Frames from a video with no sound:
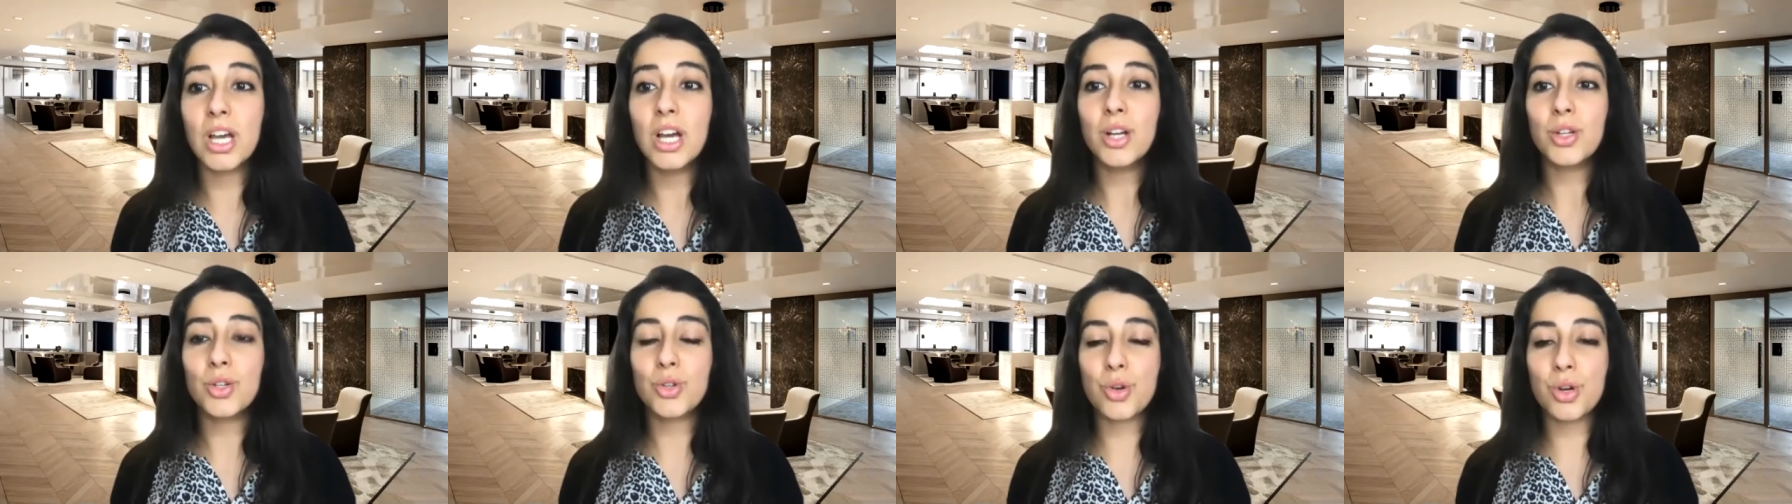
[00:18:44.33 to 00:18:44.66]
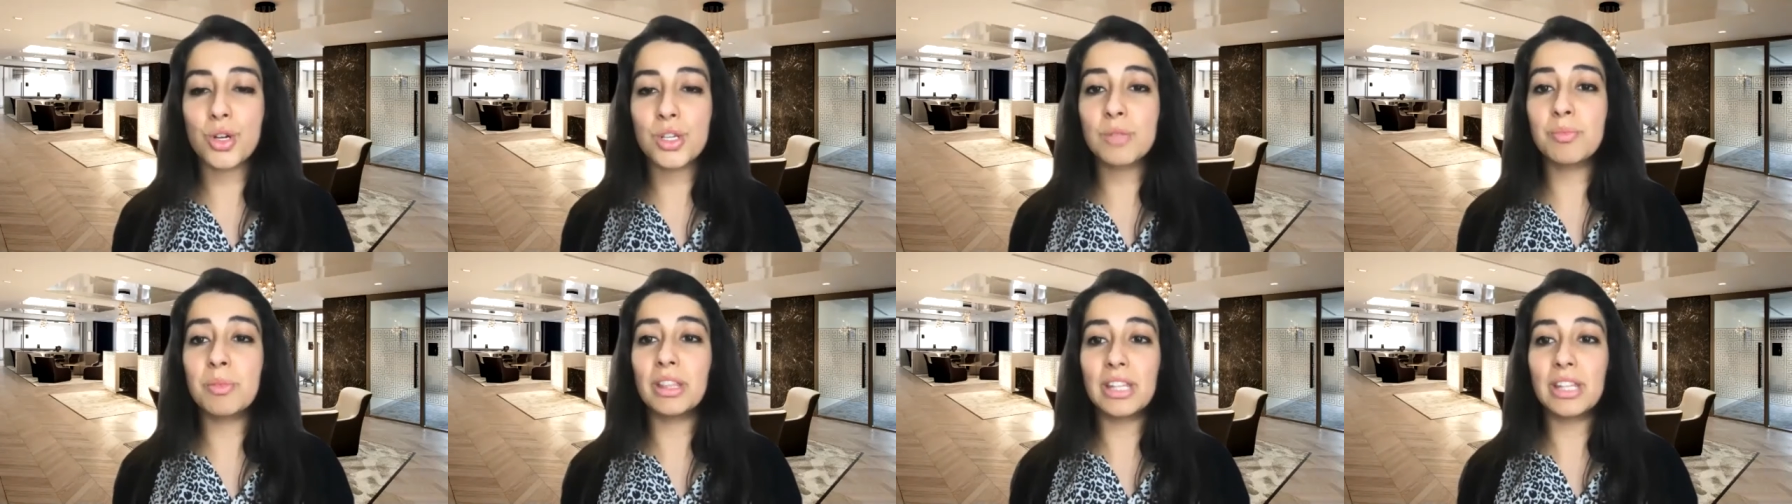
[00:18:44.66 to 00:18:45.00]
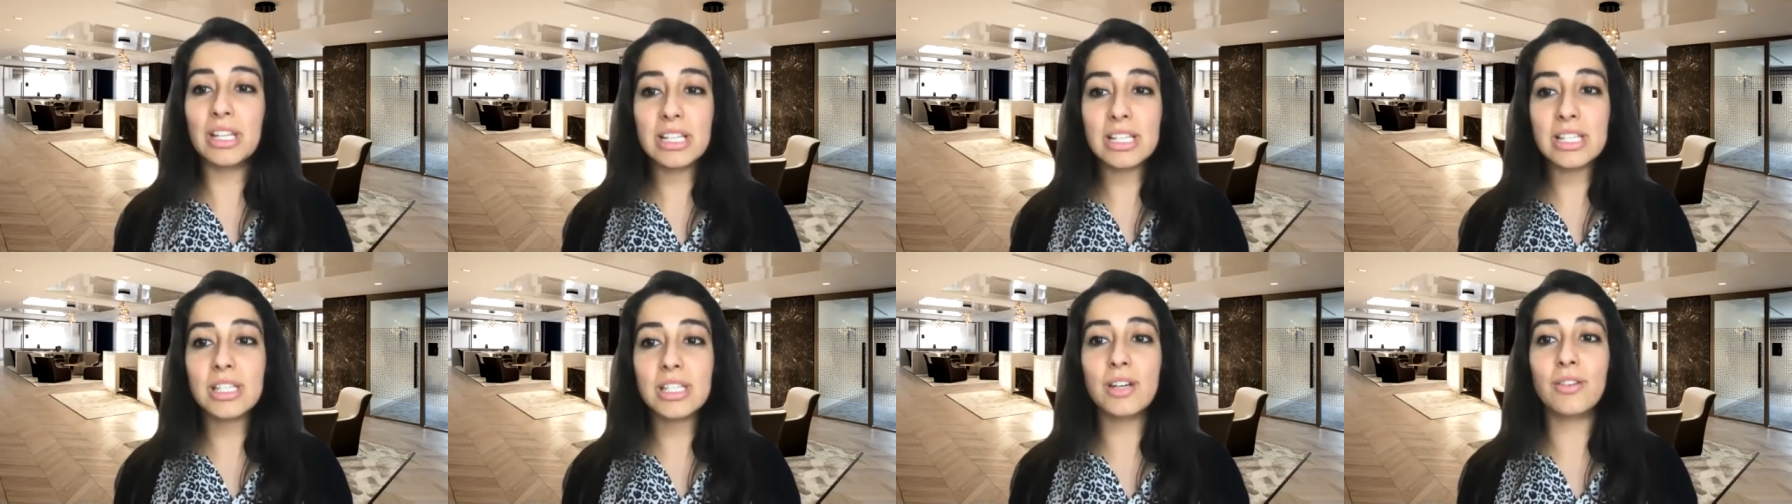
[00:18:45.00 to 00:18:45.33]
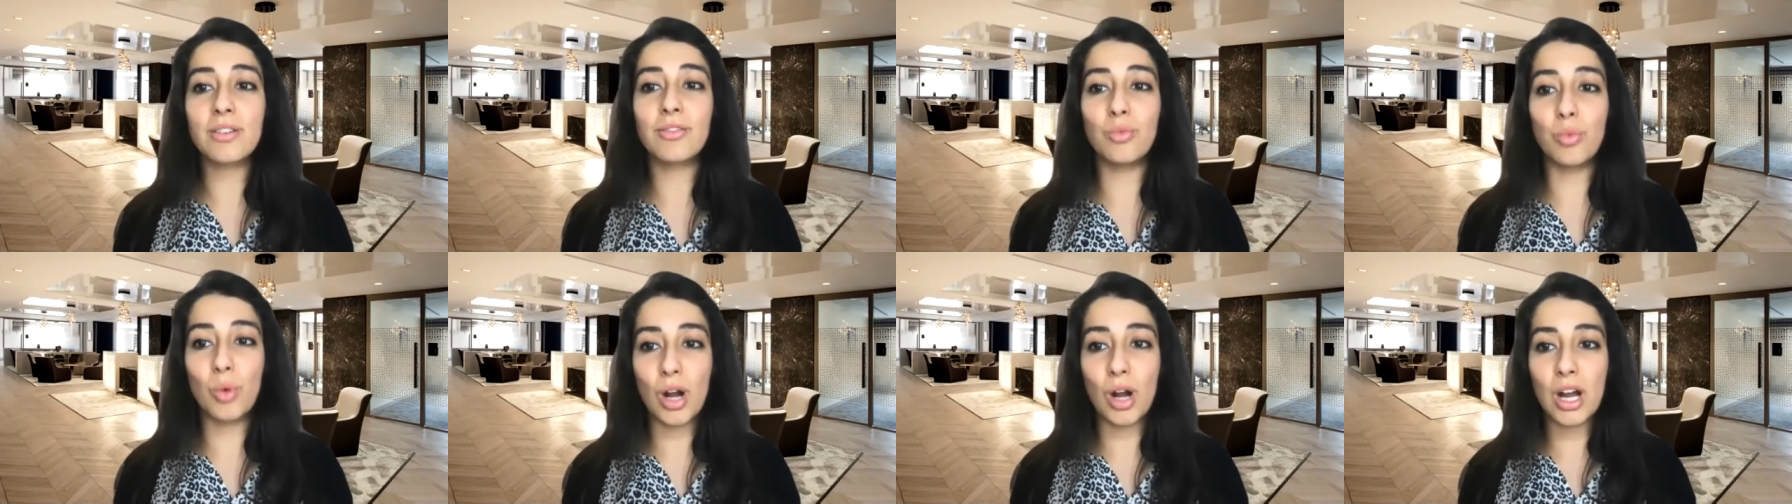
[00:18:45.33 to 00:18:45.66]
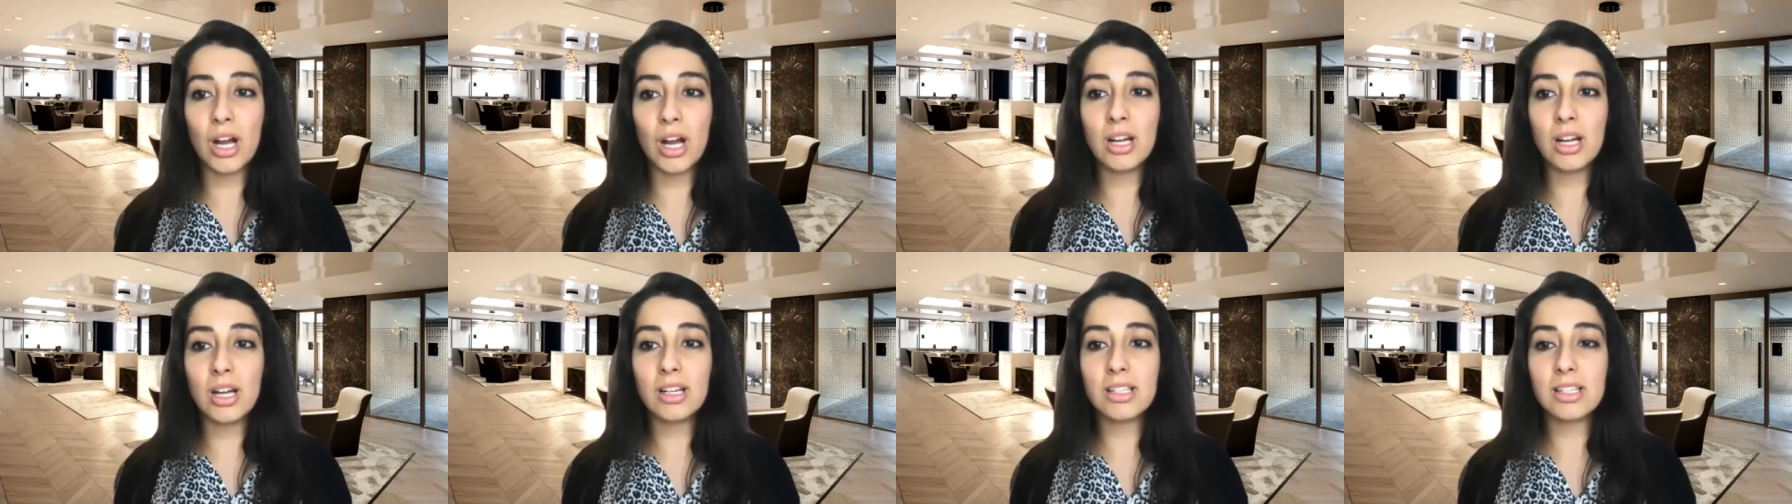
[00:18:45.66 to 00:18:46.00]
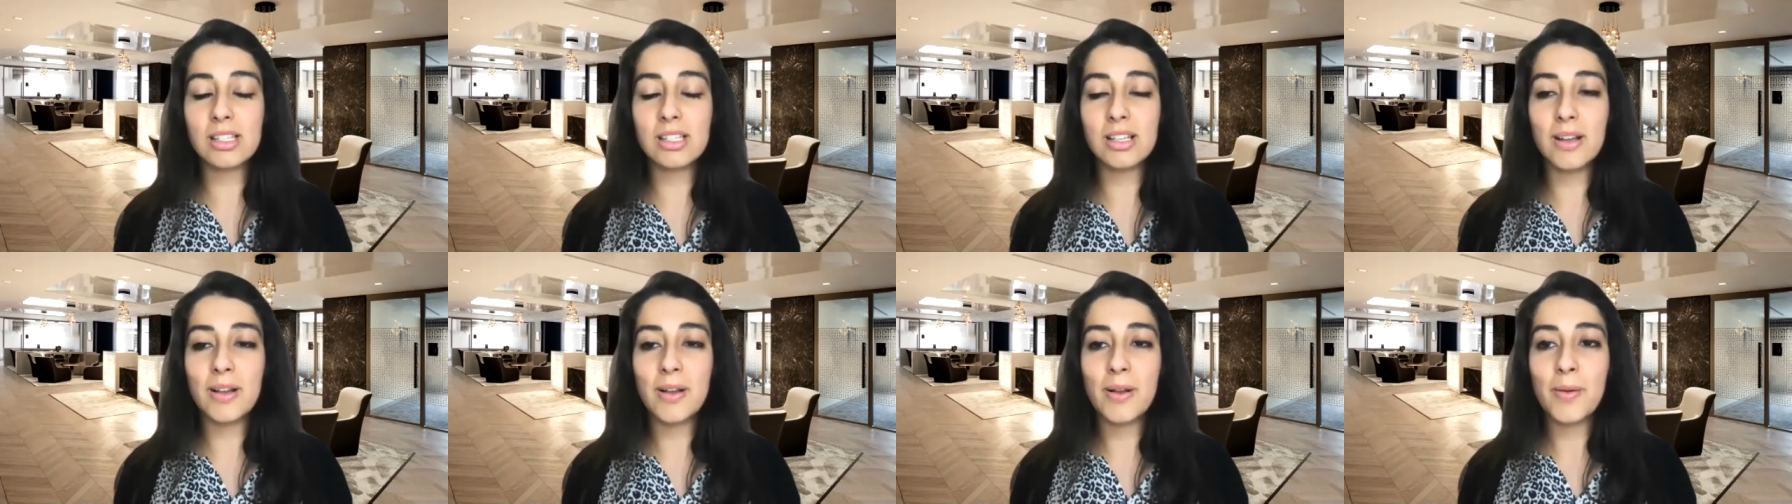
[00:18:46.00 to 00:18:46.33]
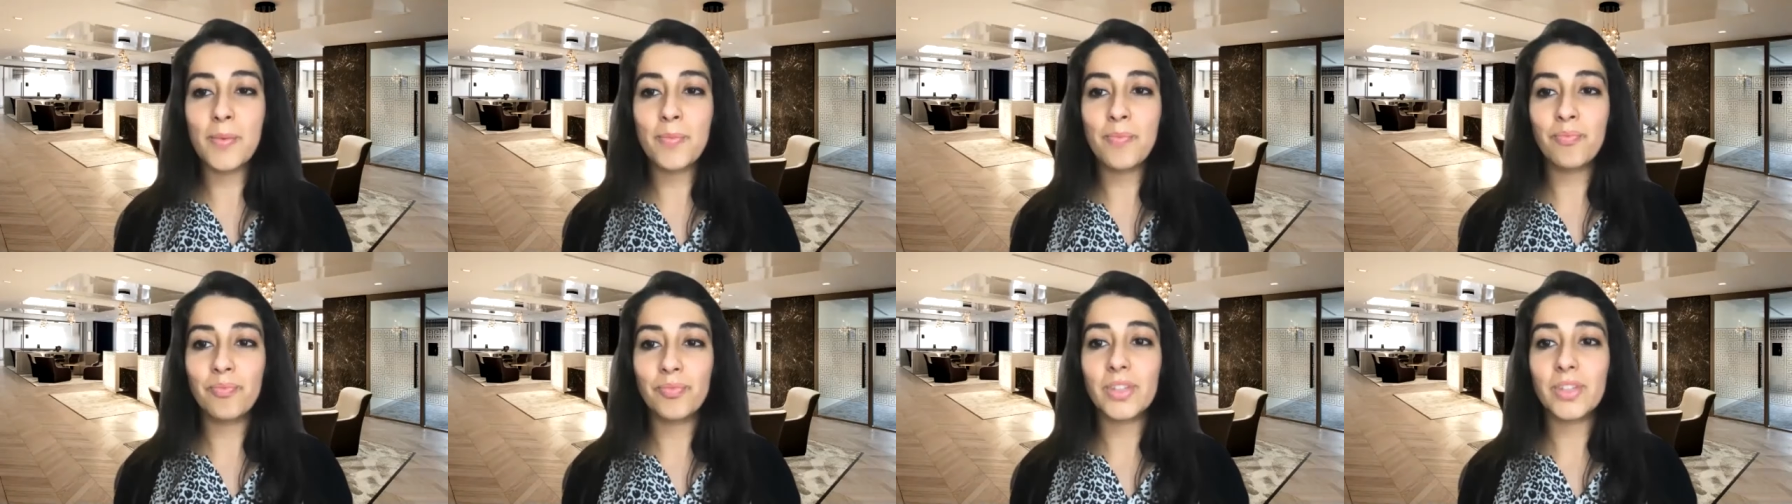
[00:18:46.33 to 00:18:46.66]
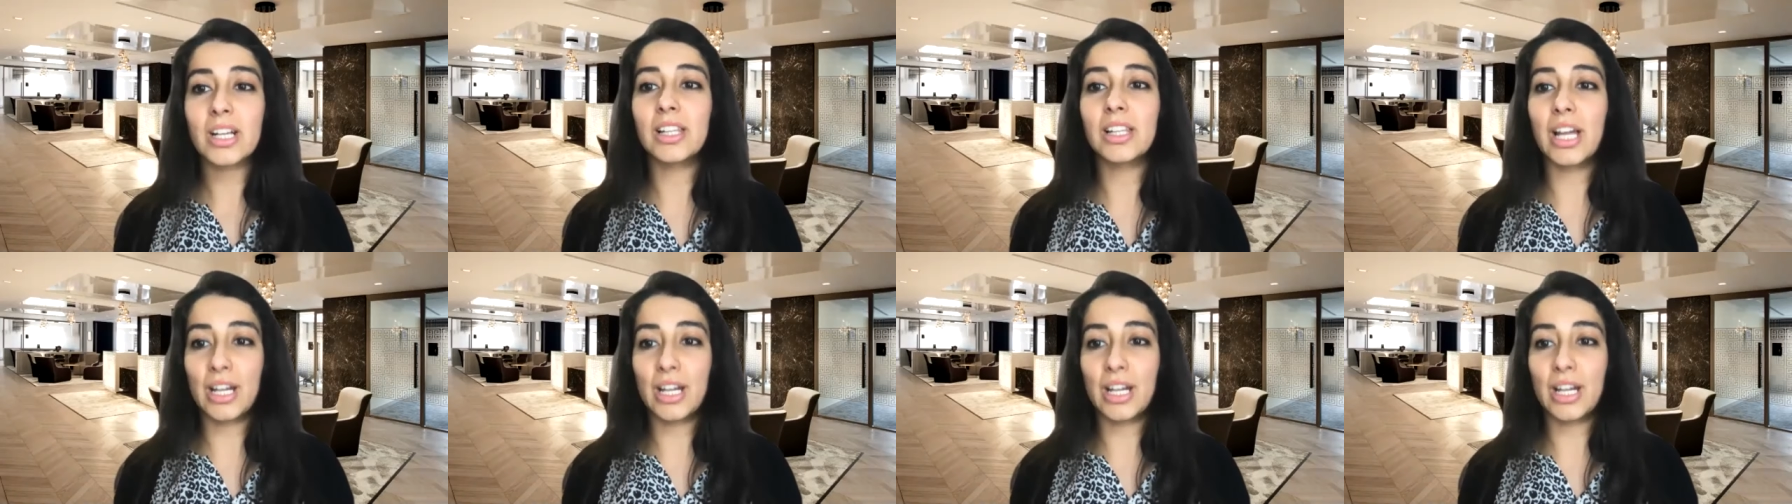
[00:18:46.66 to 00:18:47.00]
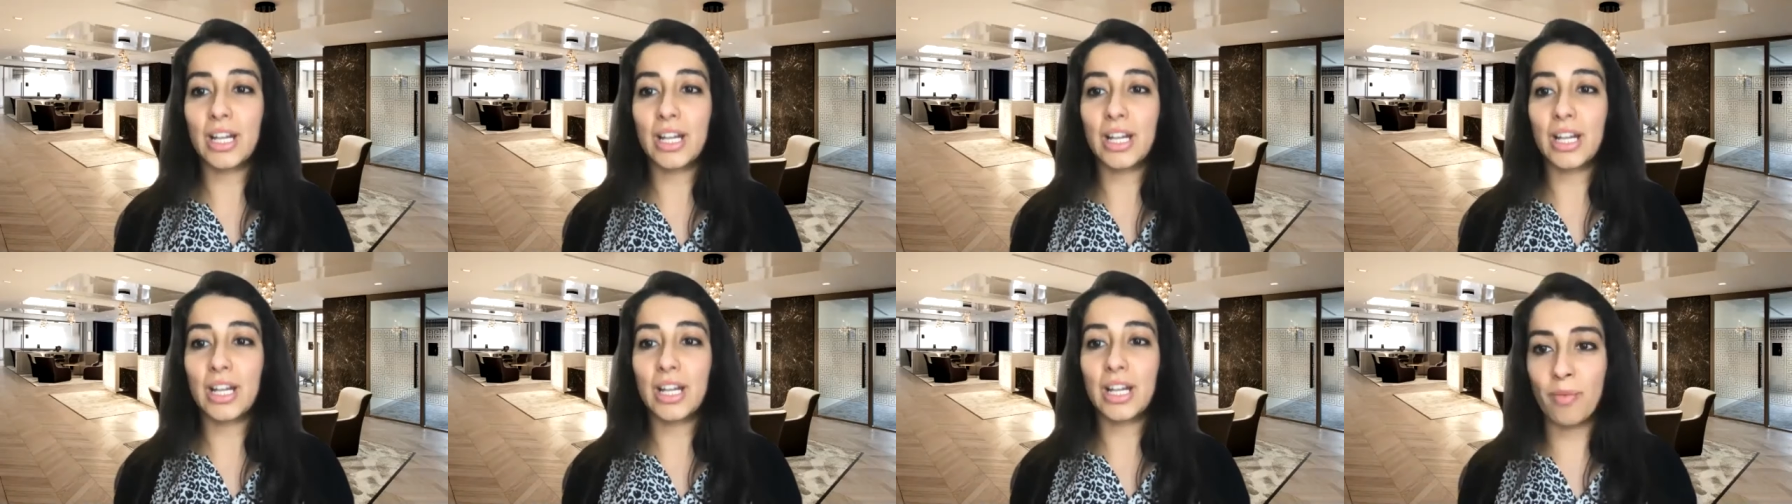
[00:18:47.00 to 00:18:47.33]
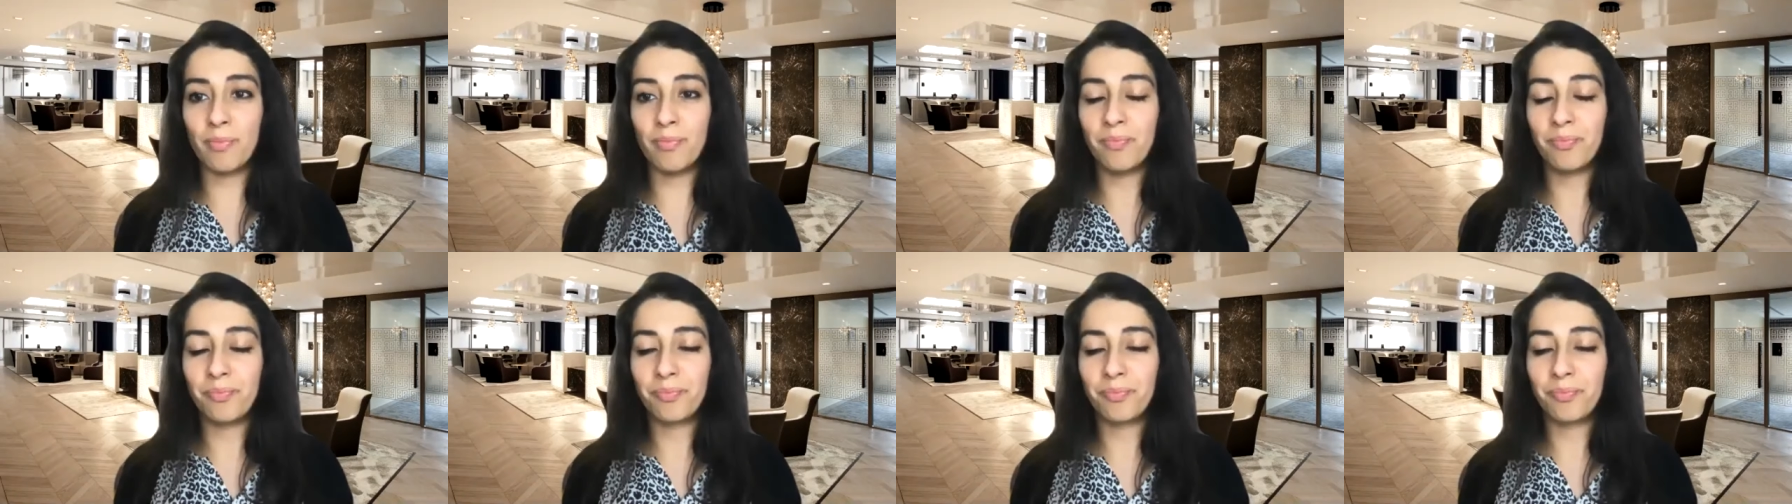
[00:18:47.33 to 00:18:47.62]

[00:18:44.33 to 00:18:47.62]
trust me this stuff works like a charm